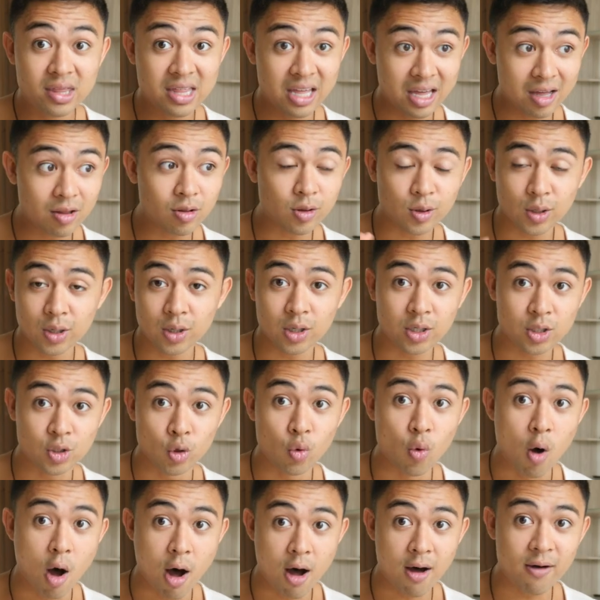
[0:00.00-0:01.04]
they'll literally
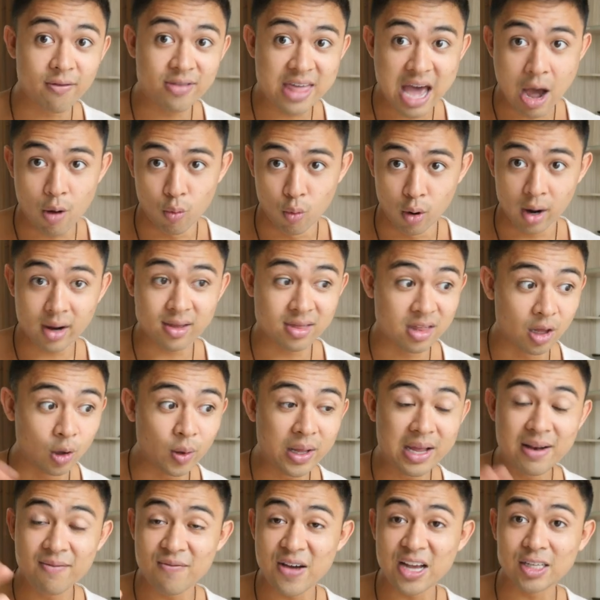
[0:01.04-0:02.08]
do all of that work, they'll
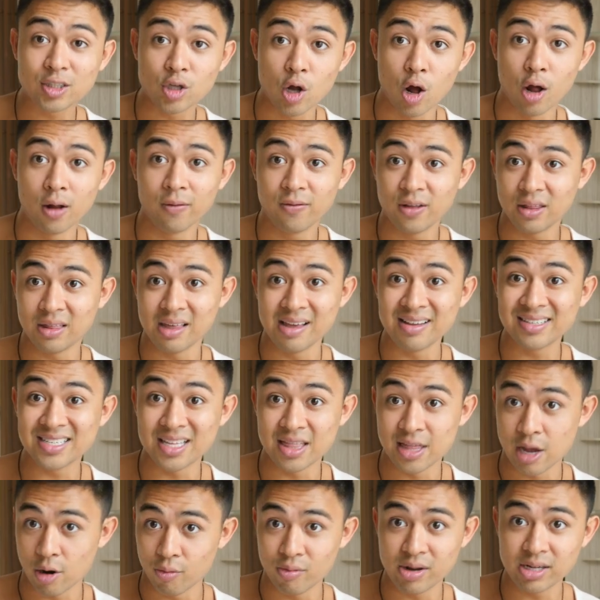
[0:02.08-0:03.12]
invest all of the things
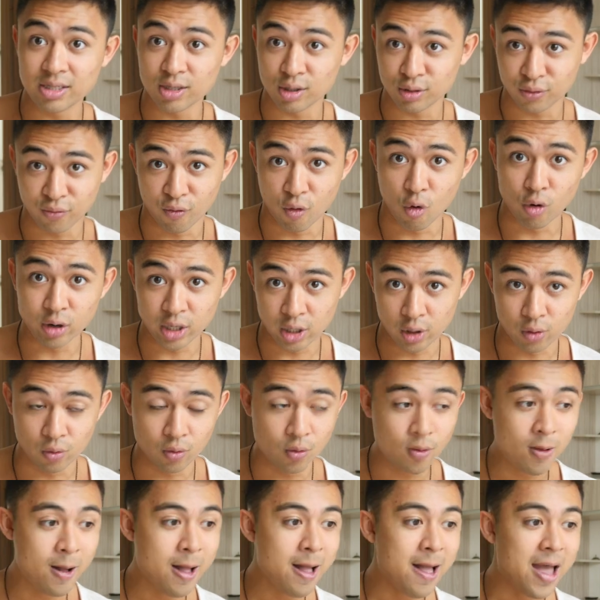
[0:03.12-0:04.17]
in their research for
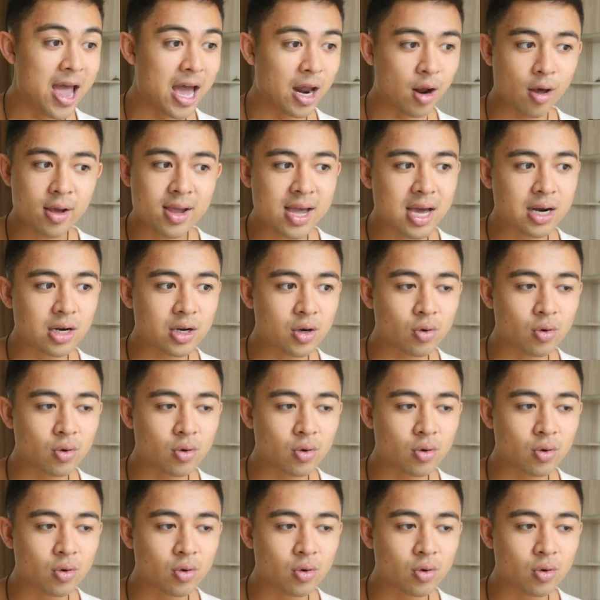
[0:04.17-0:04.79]
you, and all you gotta